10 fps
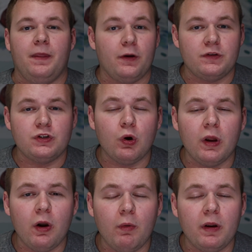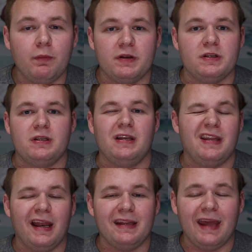there's cholla wood, which is a
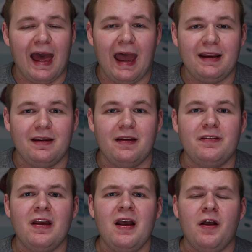dead cactus.